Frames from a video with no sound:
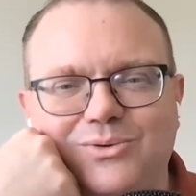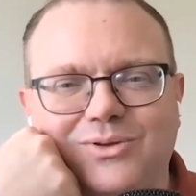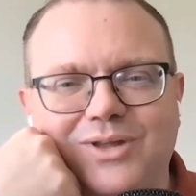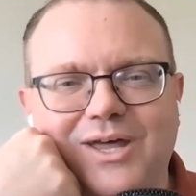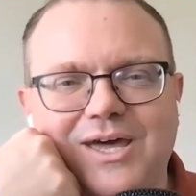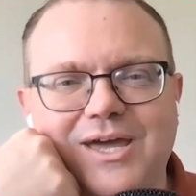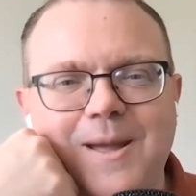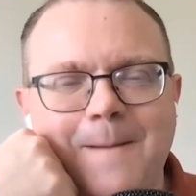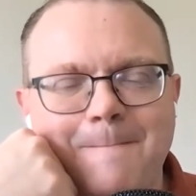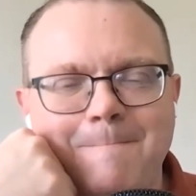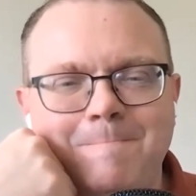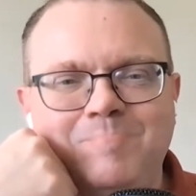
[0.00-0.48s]

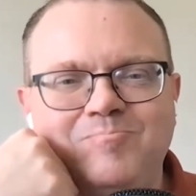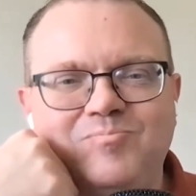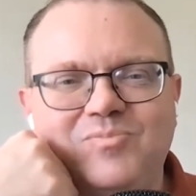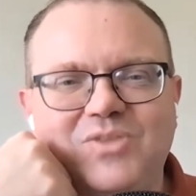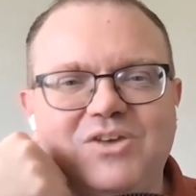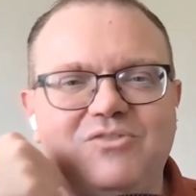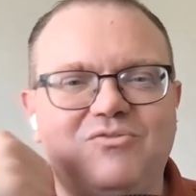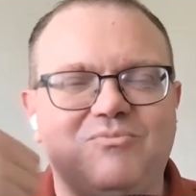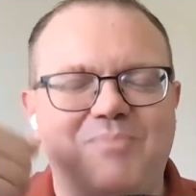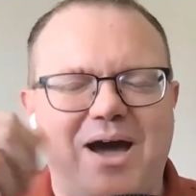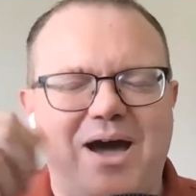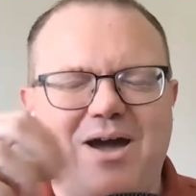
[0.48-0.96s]
Like
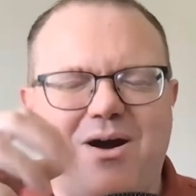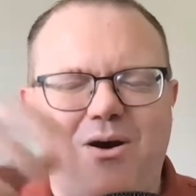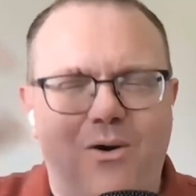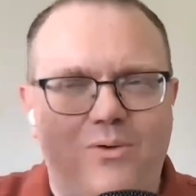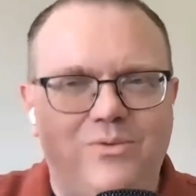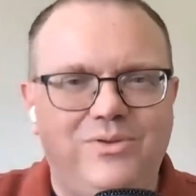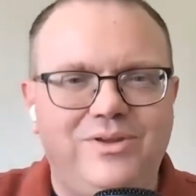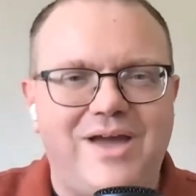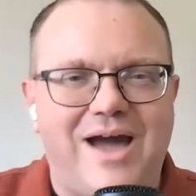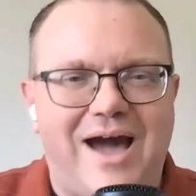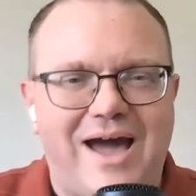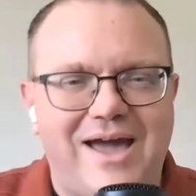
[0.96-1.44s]
if my
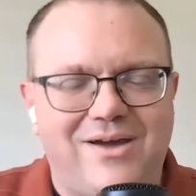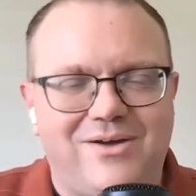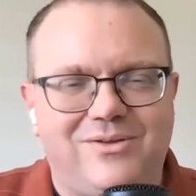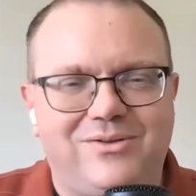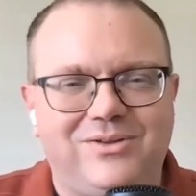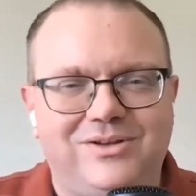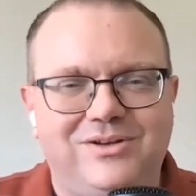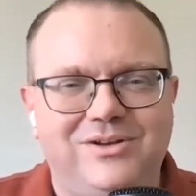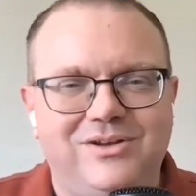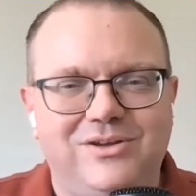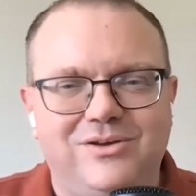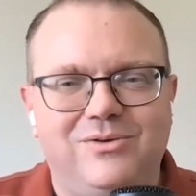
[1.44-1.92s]
only I
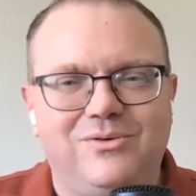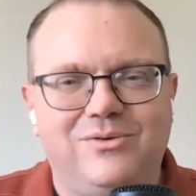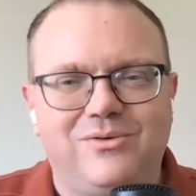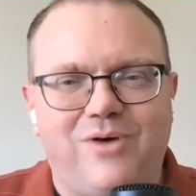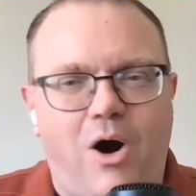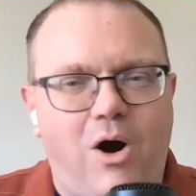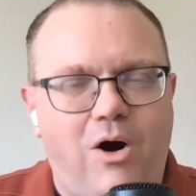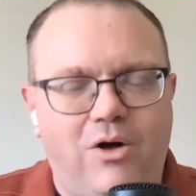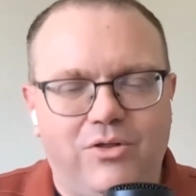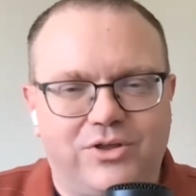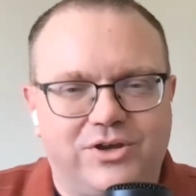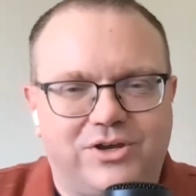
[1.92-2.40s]
only knew
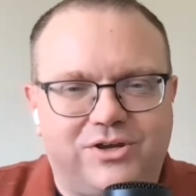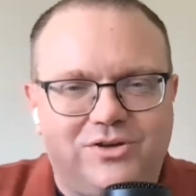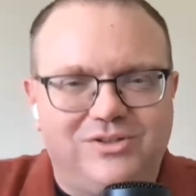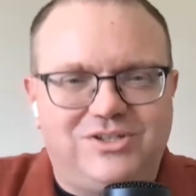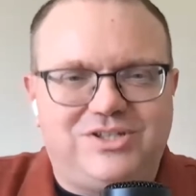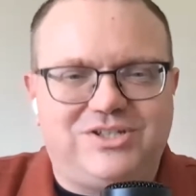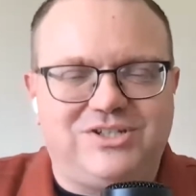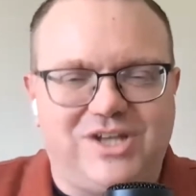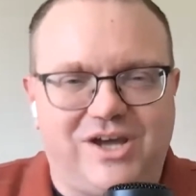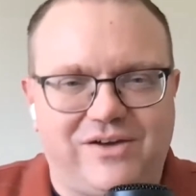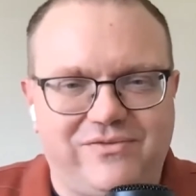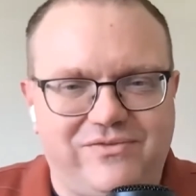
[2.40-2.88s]
all the good
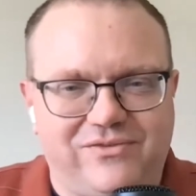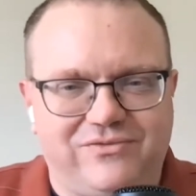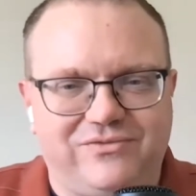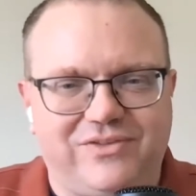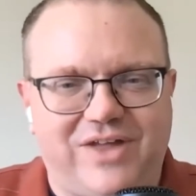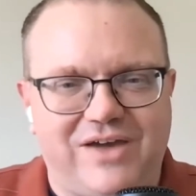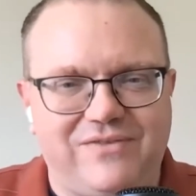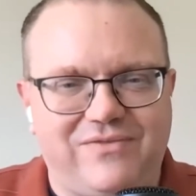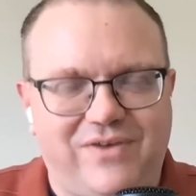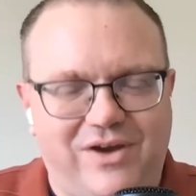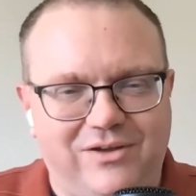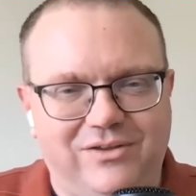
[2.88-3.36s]
stuff of
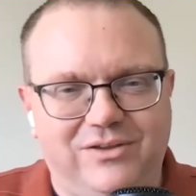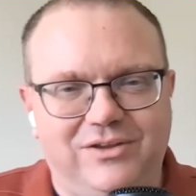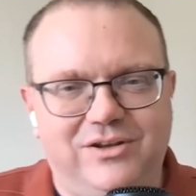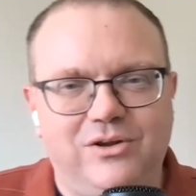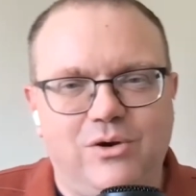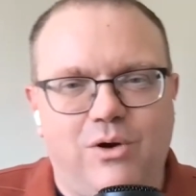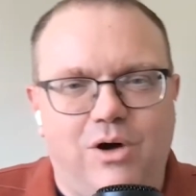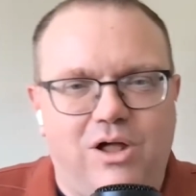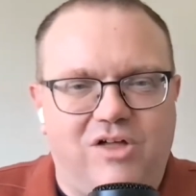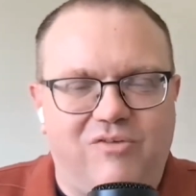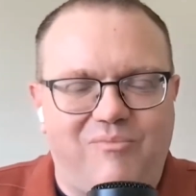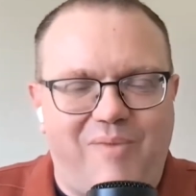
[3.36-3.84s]
life. I only knew
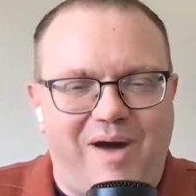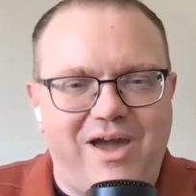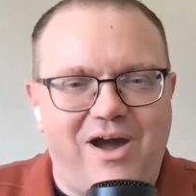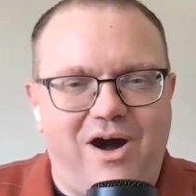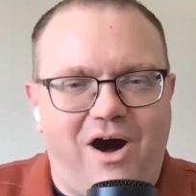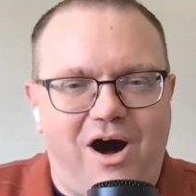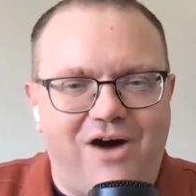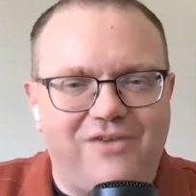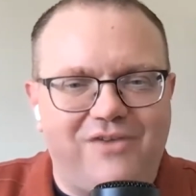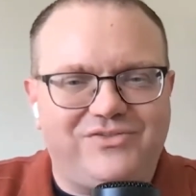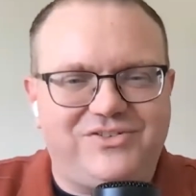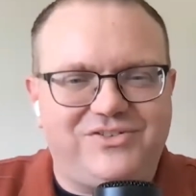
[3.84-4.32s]
all of my
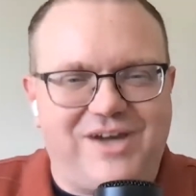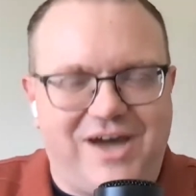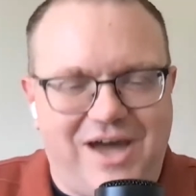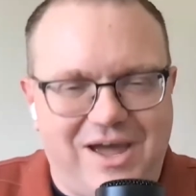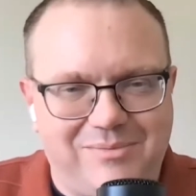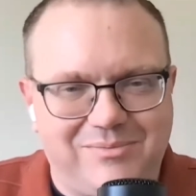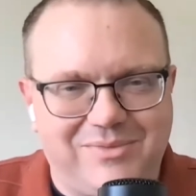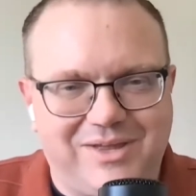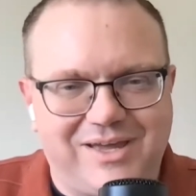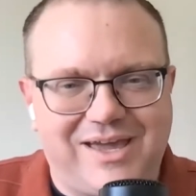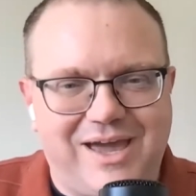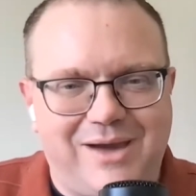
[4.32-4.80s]
off
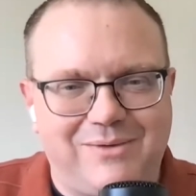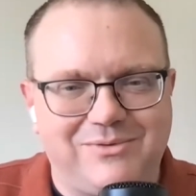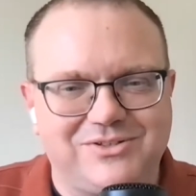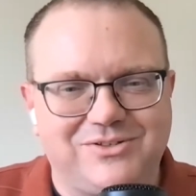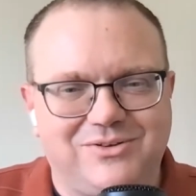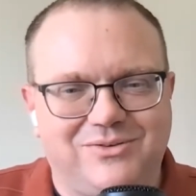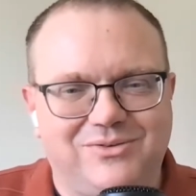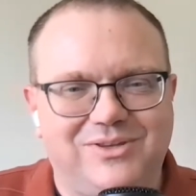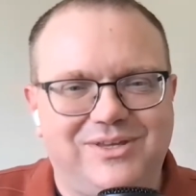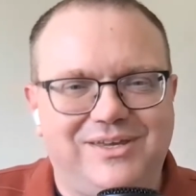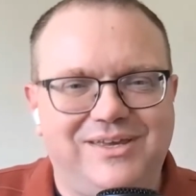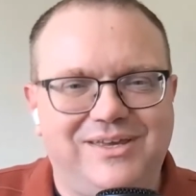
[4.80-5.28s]
time. Like I was
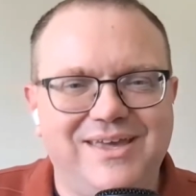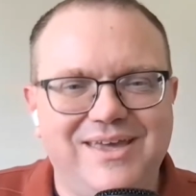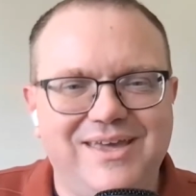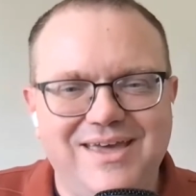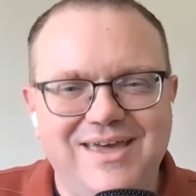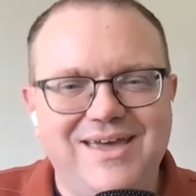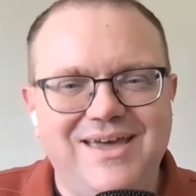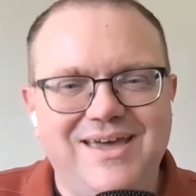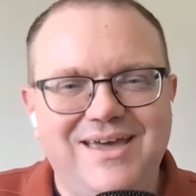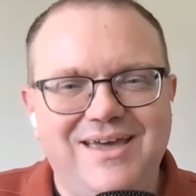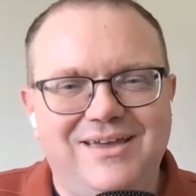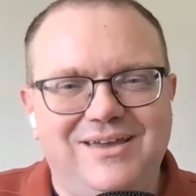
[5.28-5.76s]
right, only, right,
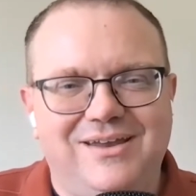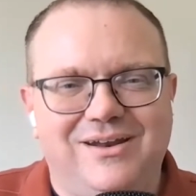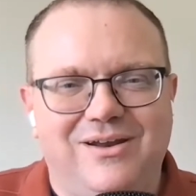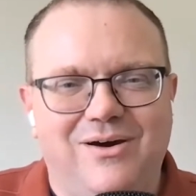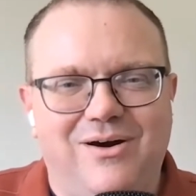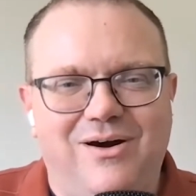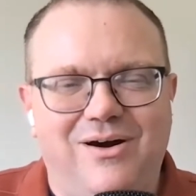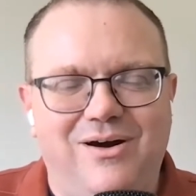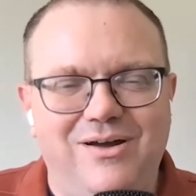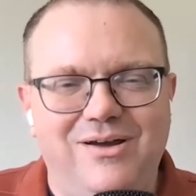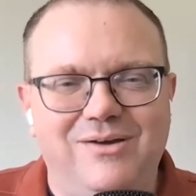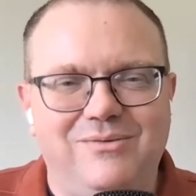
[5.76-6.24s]
right, right, you know,
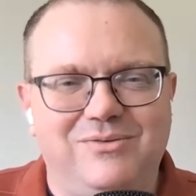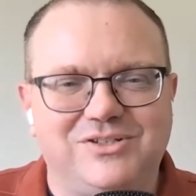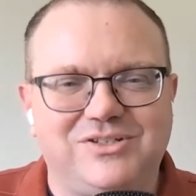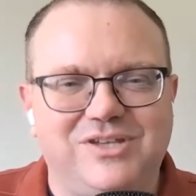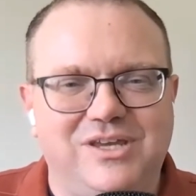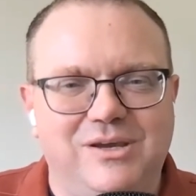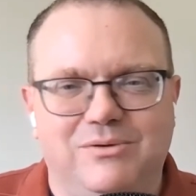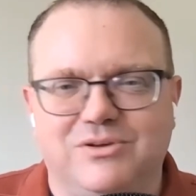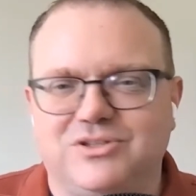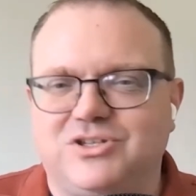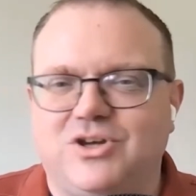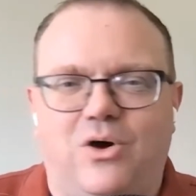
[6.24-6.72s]
right, It was
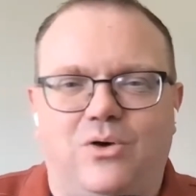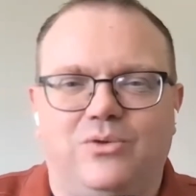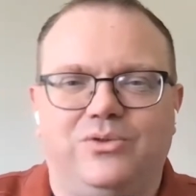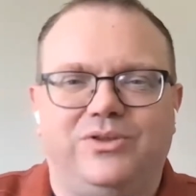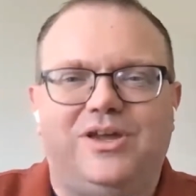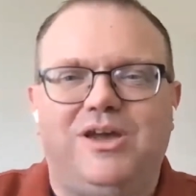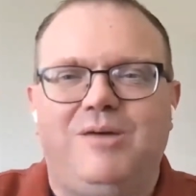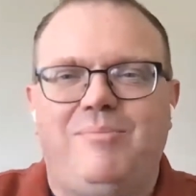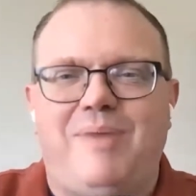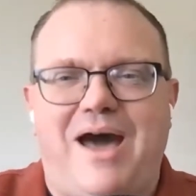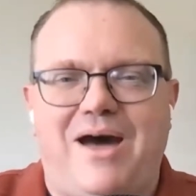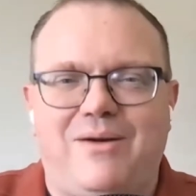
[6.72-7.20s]
it was
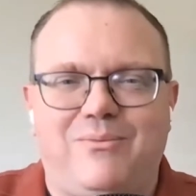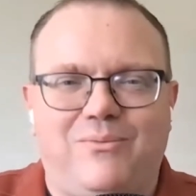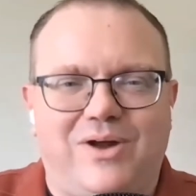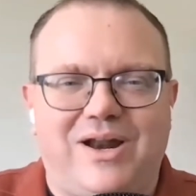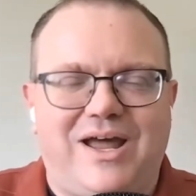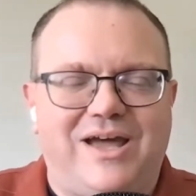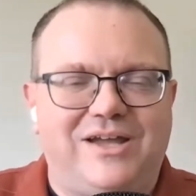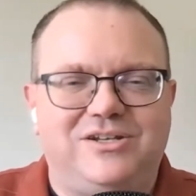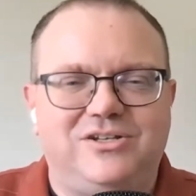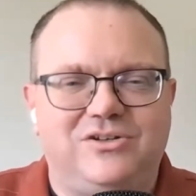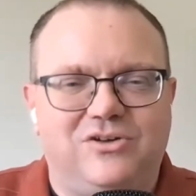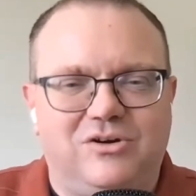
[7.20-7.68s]
only about what
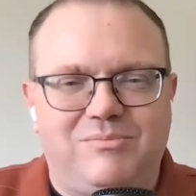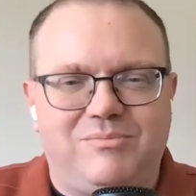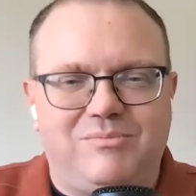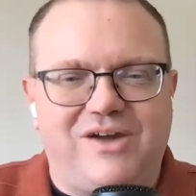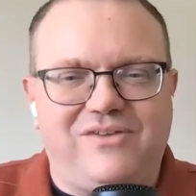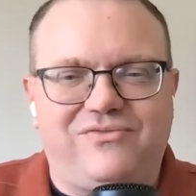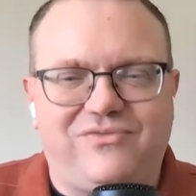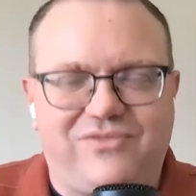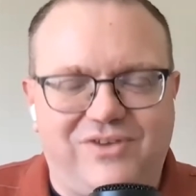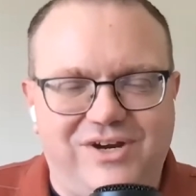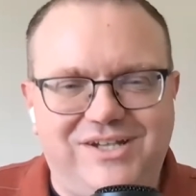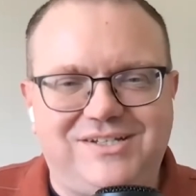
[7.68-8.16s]
I do in my
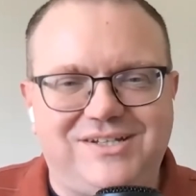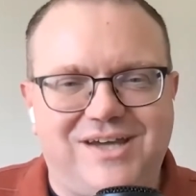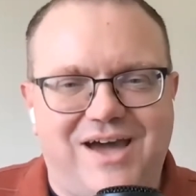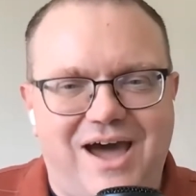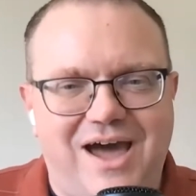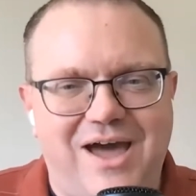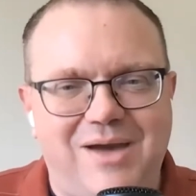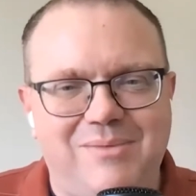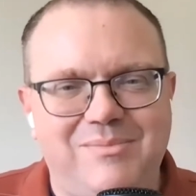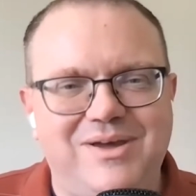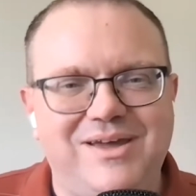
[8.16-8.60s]
free time.